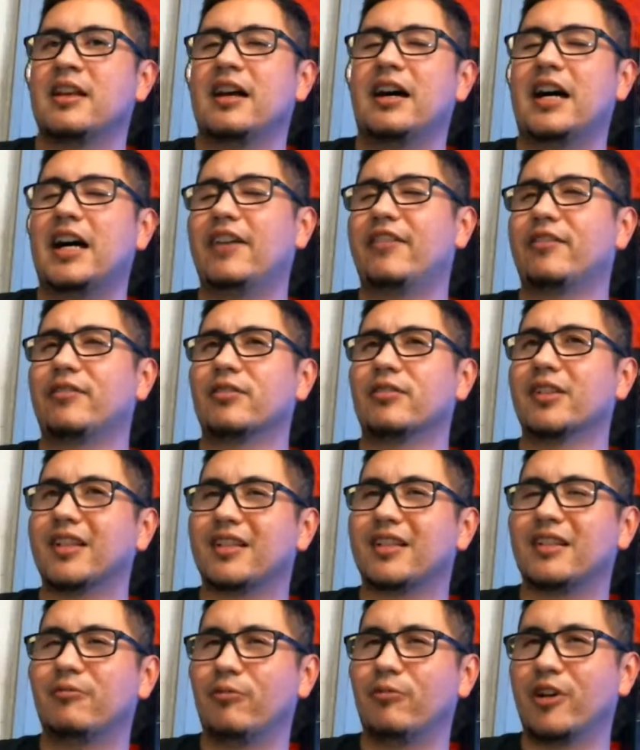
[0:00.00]
I haven't really
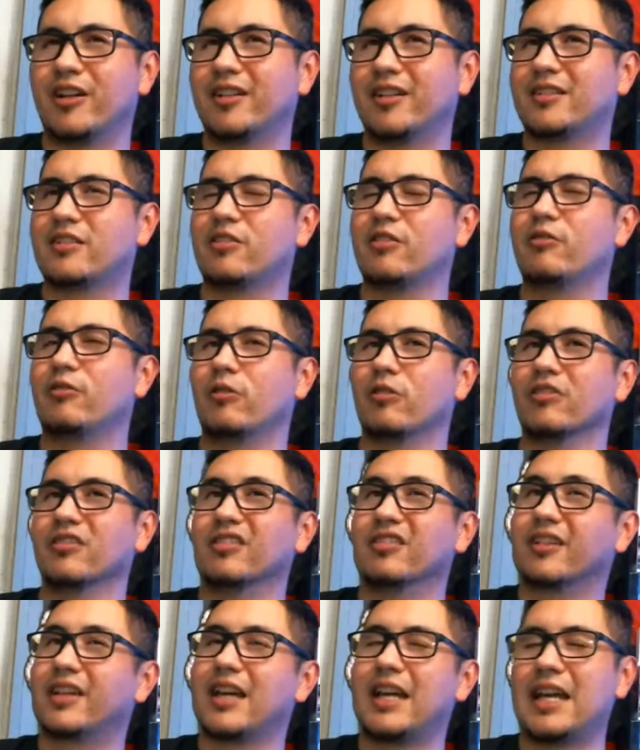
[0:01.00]
wanted to or
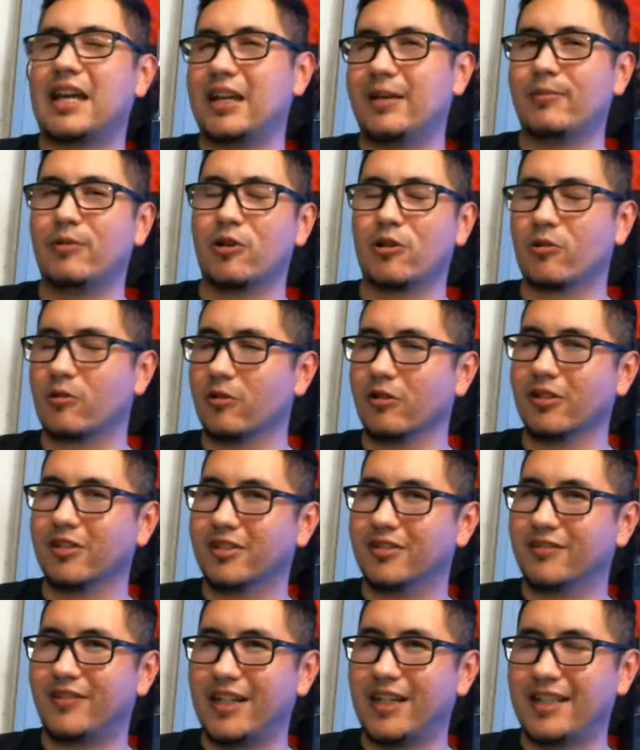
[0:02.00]
look at any Motorola
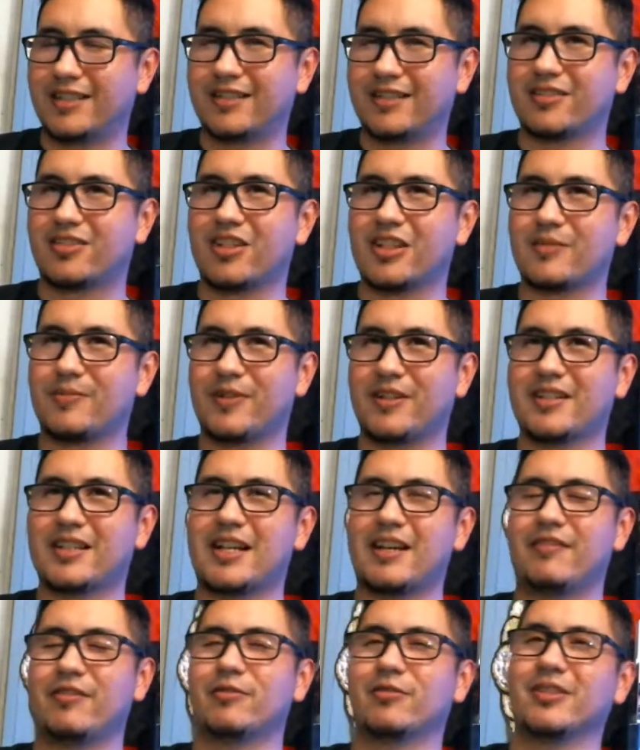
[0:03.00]
devices just because I
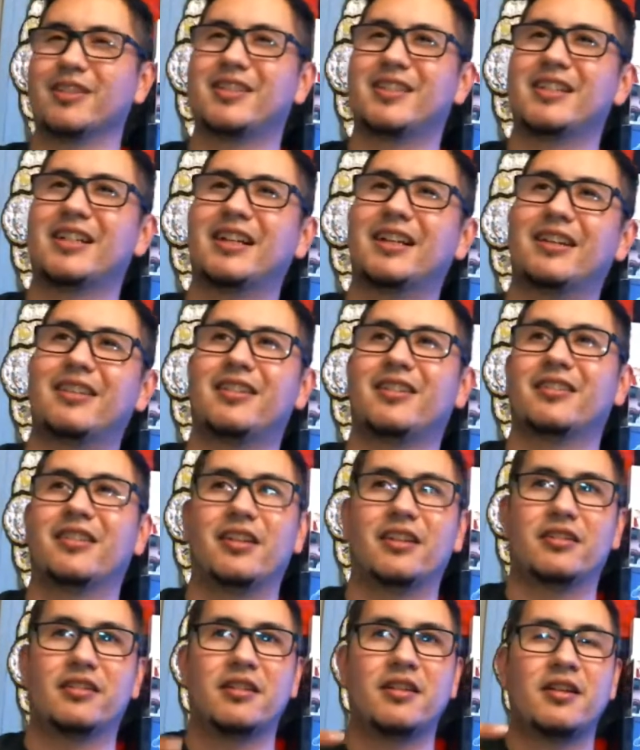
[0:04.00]
haven't really seen anything
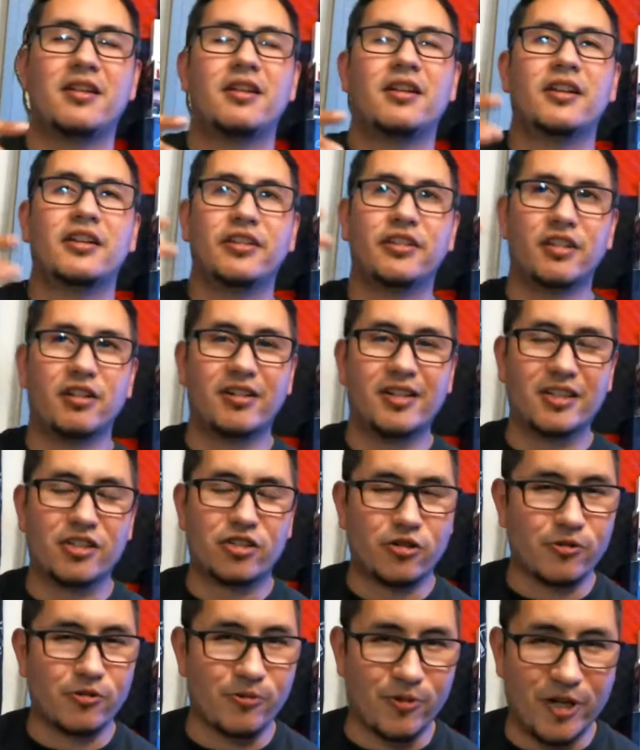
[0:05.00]
like,
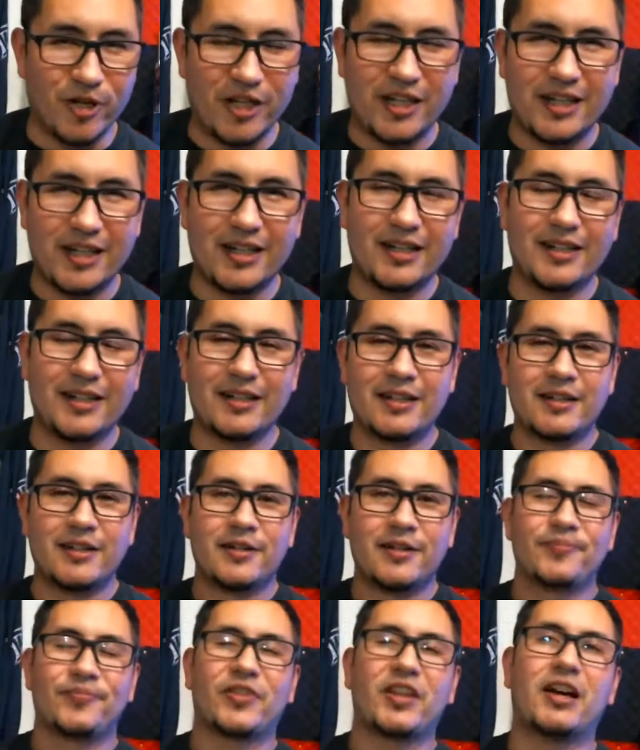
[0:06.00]
intriguing
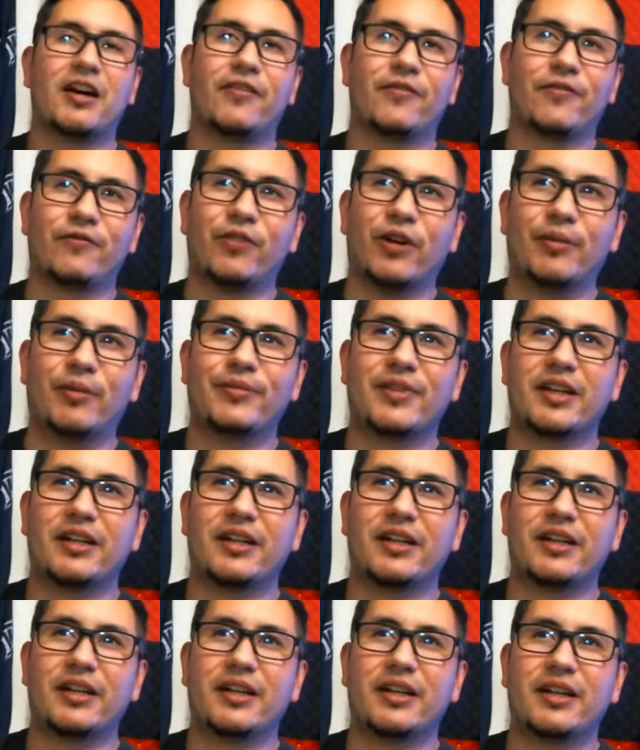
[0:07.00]
from
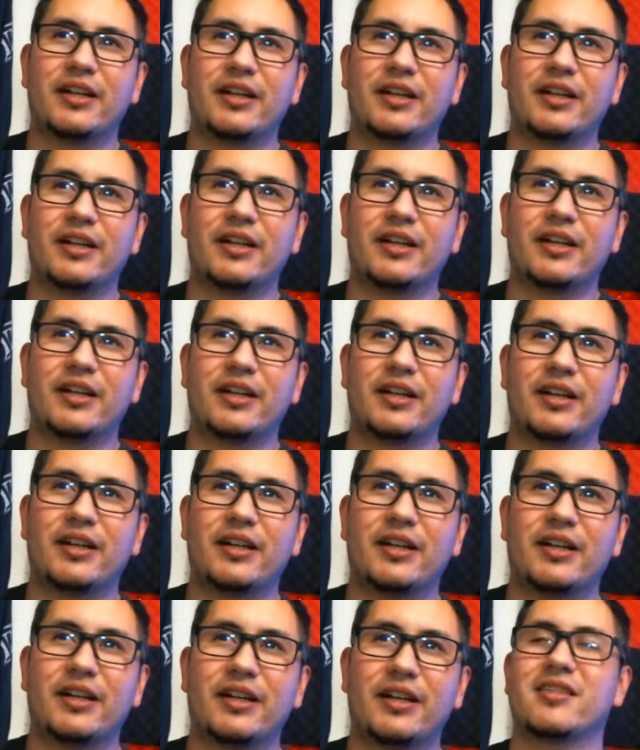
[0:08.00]
them. Of course, I
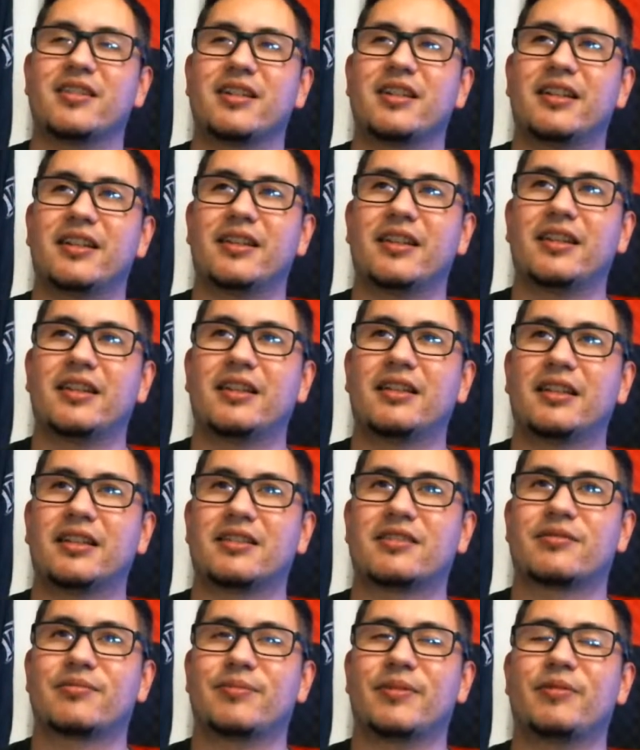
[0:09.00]
don't see anything
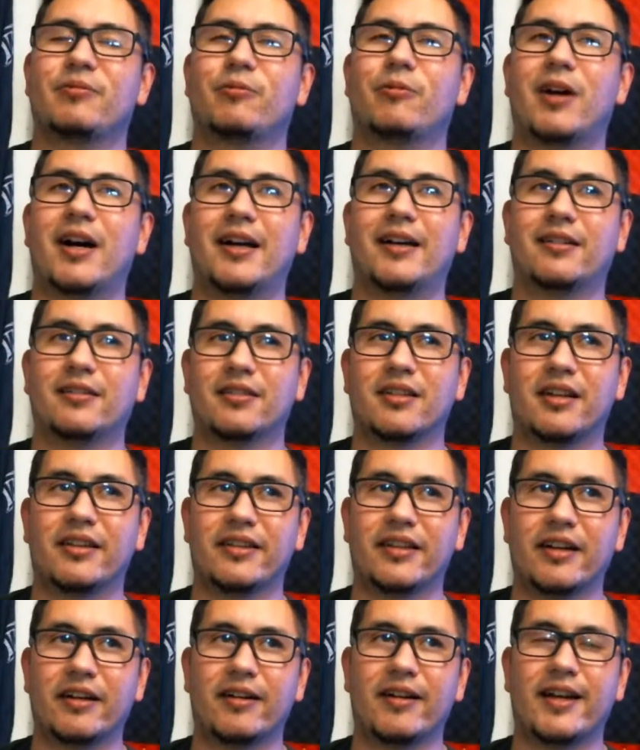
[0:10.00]
that's been wild on
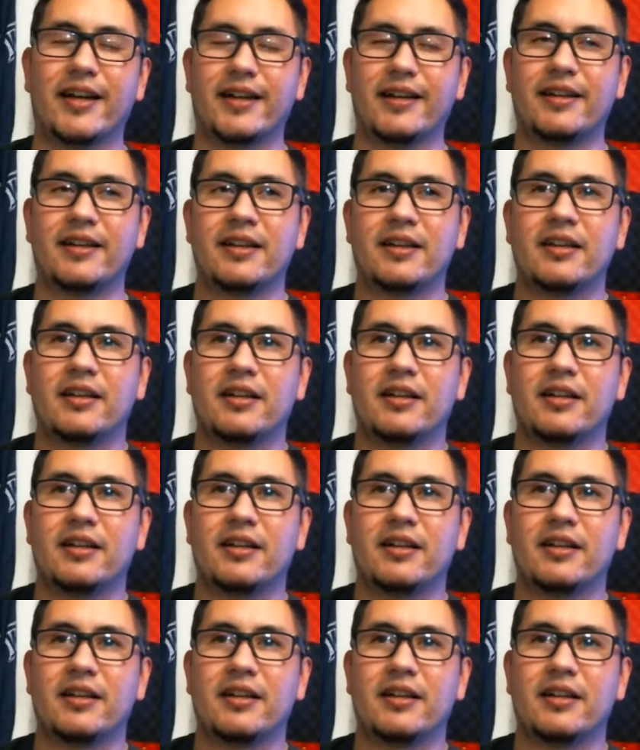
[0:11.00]
their end.